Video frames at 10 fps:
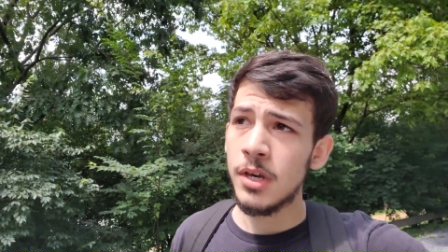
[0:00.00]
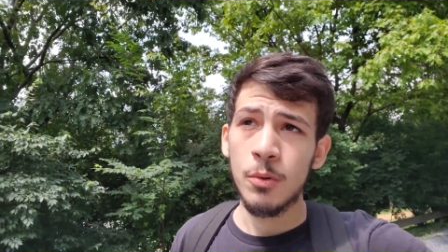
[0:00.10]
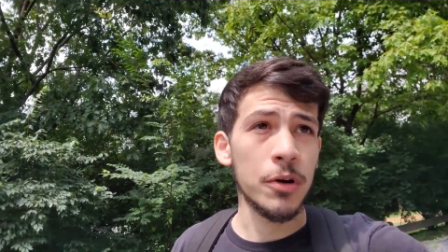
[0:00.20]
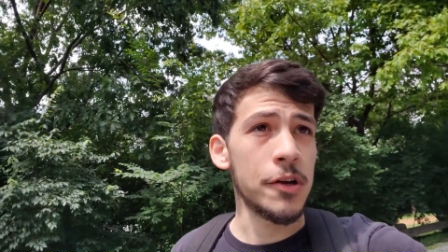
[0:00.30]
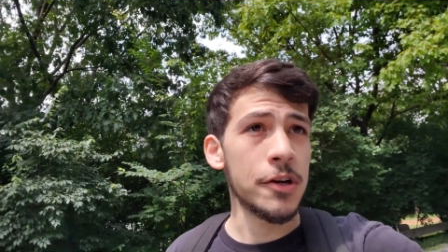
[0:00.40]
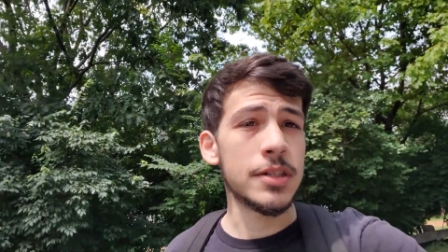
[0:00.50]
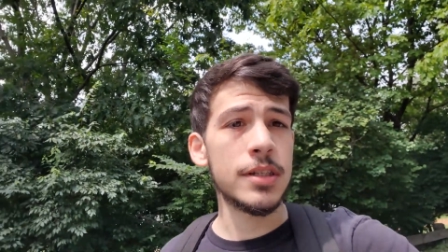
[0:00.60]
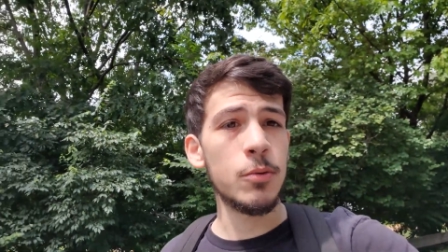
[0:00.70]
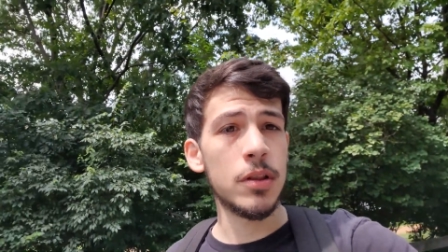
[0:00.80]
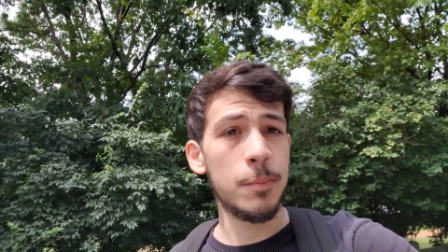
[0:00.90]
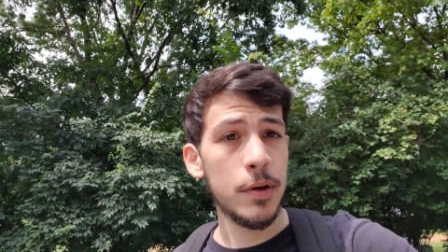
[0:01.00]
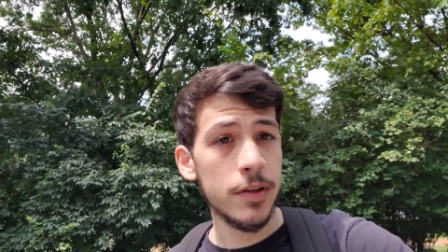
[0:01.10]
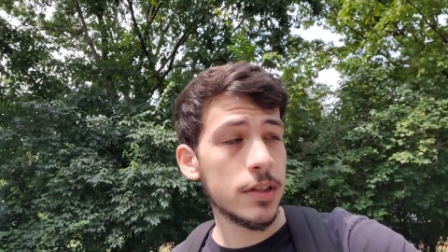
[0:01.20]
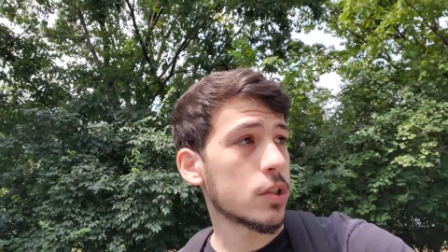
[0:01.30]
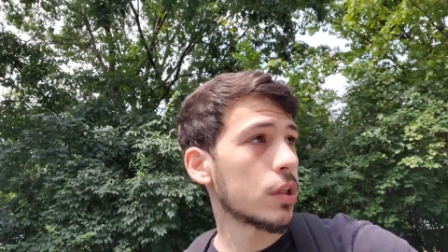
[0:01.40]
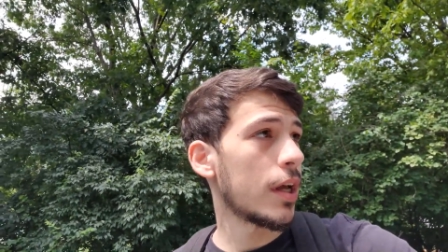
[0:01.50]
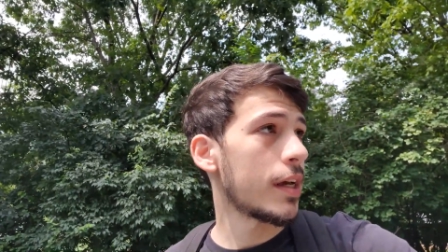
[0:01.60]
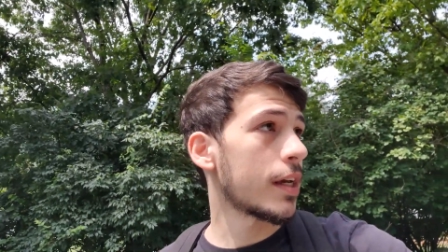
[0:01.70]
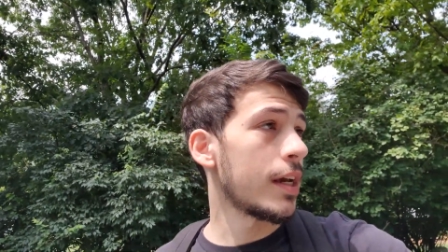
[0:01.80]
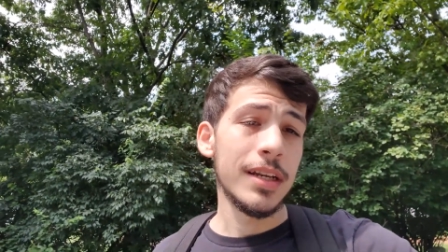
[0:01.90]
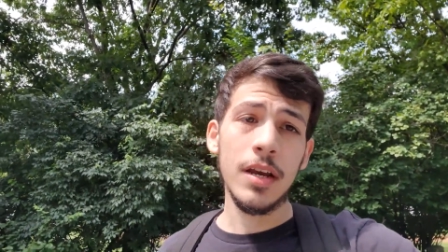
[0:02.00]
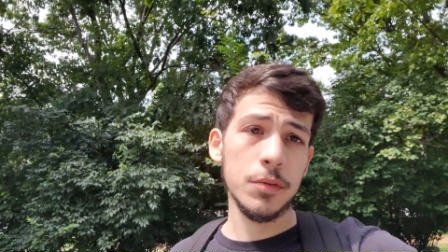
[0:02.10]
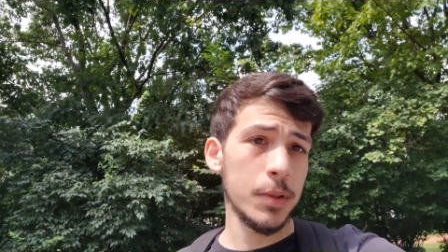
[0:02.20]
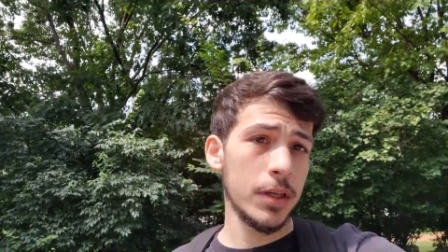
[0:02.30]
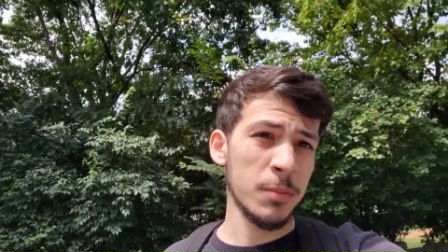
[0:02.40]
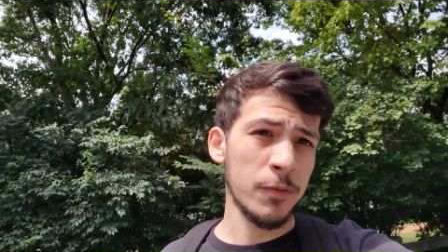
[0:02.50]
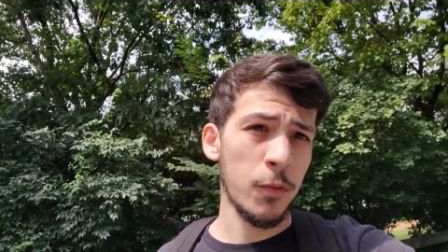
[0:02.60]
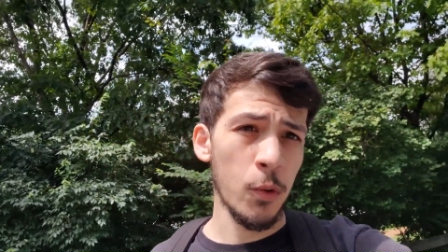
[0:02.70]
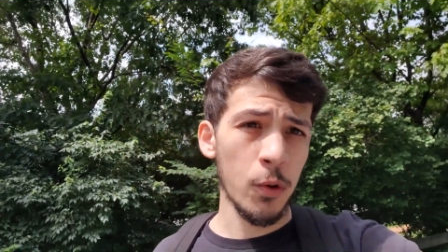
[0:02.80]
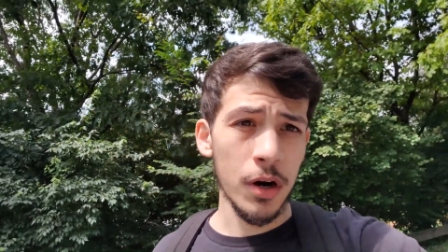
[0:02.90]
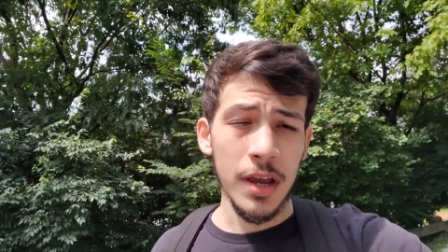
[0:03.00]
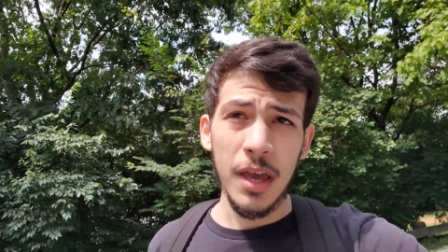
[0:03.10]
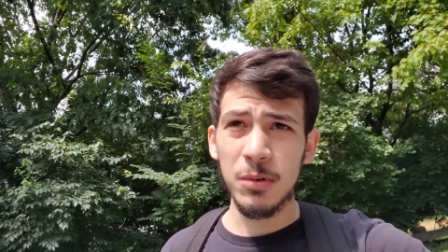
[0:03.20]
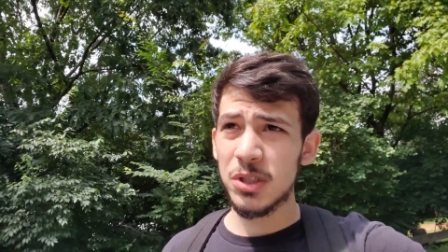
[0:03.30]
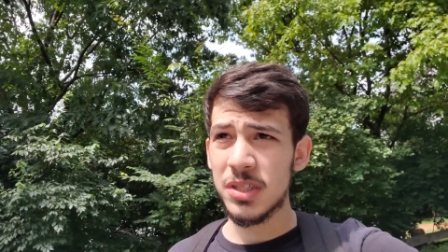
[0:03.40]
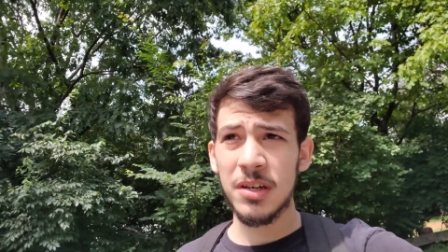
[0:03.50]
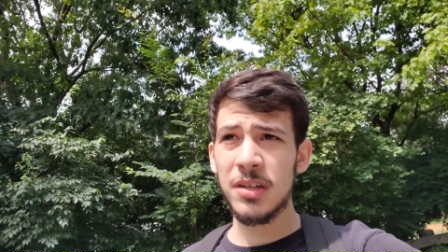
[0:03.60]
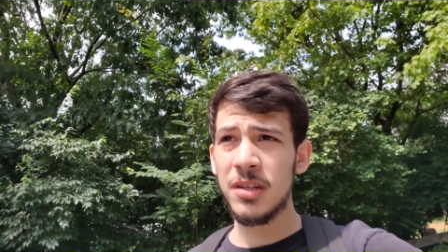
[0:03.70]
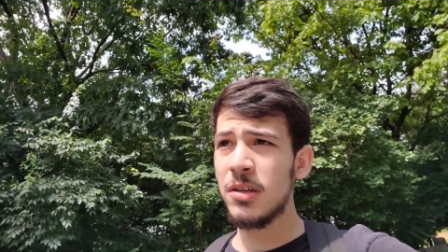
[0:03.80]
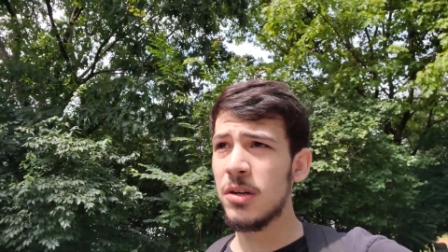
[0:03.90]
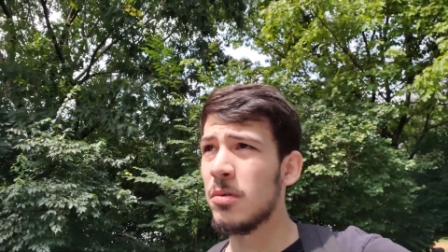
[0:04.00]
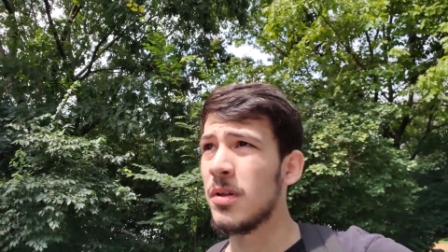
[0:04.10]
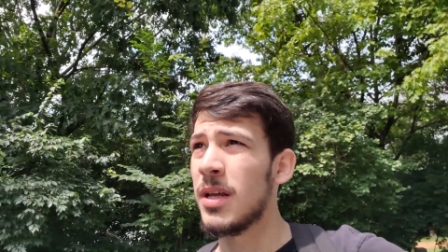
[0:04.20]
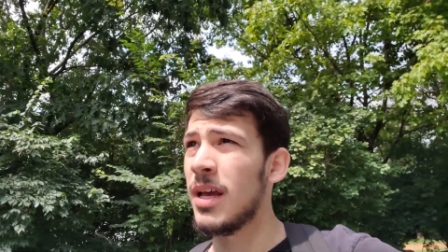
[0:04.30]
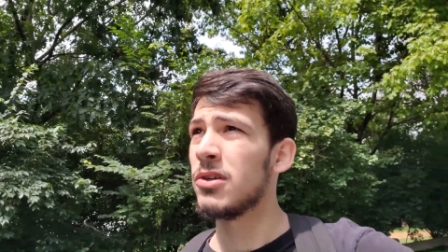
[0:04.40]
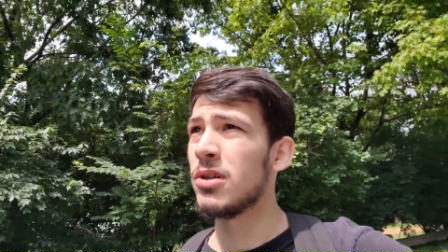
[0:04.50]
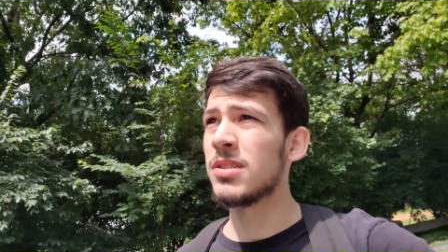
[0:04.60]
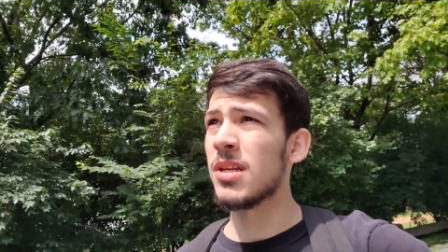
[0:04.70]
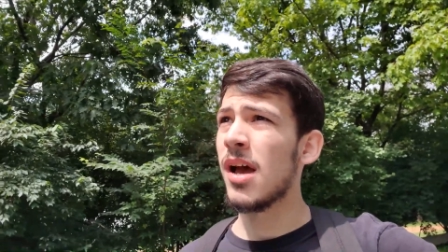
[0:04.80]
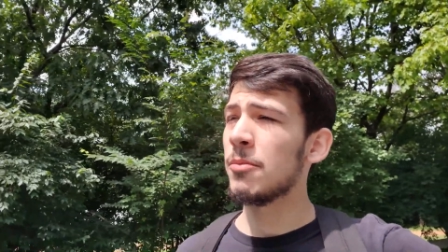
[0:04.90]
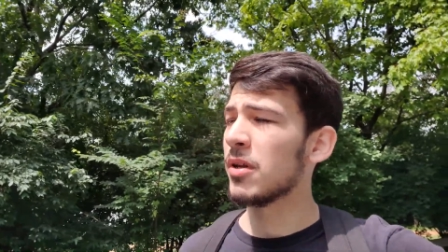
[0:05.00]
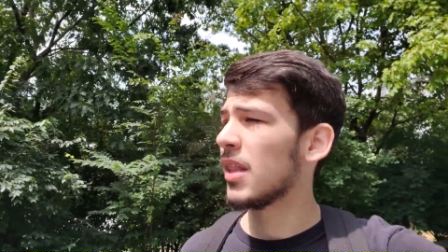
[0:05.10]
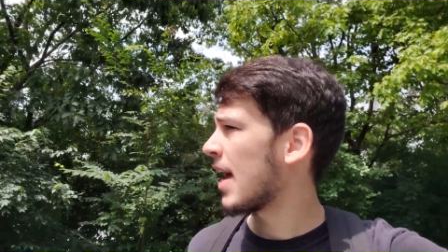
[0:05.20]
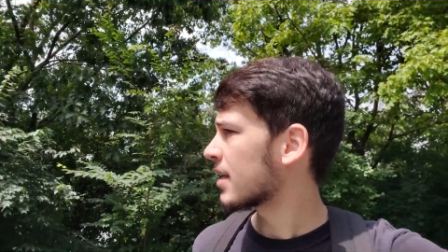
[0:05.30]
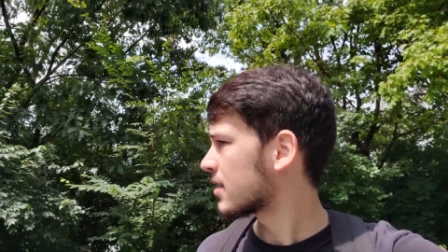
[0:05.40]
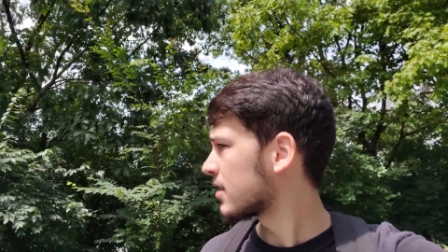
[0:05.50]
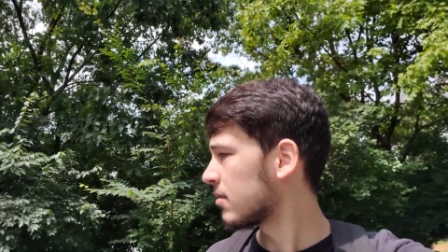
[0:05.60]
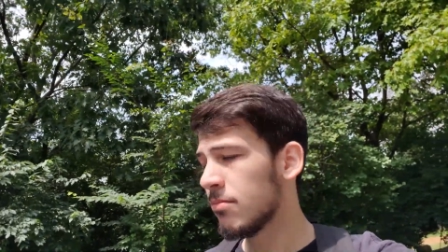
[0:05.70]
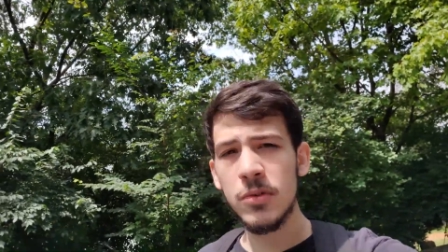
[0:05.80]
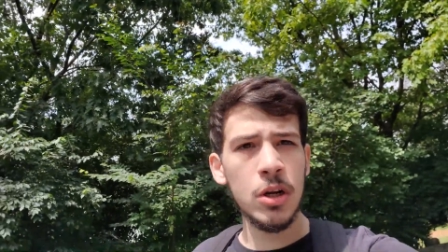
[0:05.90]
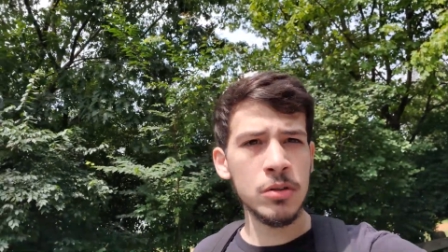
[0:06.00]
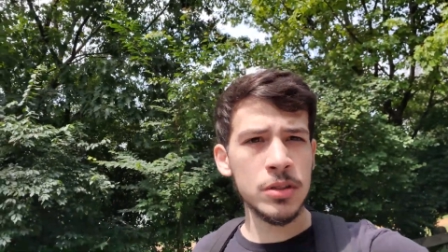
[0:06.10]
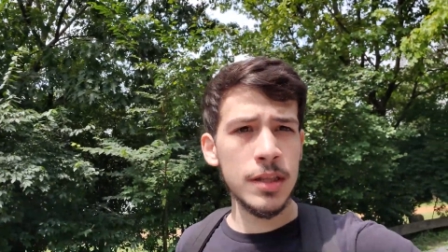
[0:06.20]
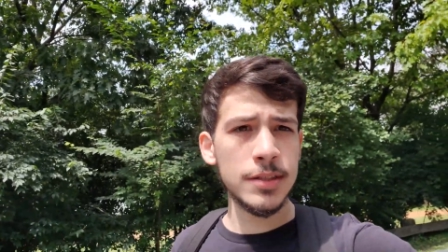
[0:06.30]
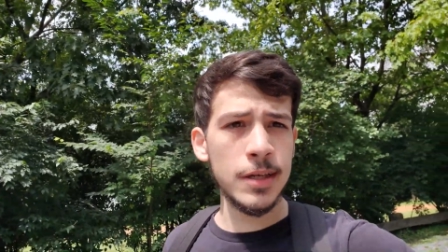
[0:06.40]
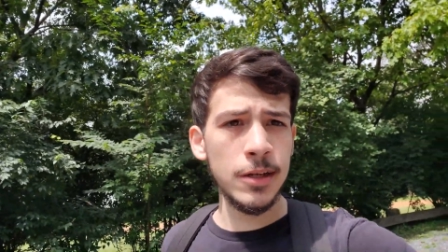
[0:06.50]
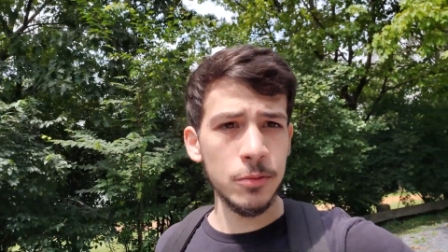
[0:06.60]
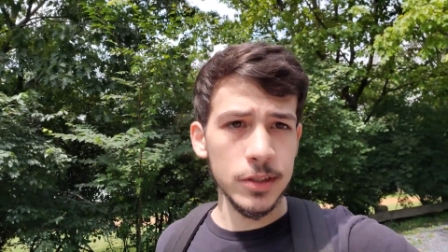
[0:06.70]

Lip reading: We're here to see what the buildings are like. Never been here before. And we're just here to, have a good time, relax, and, see the scenery.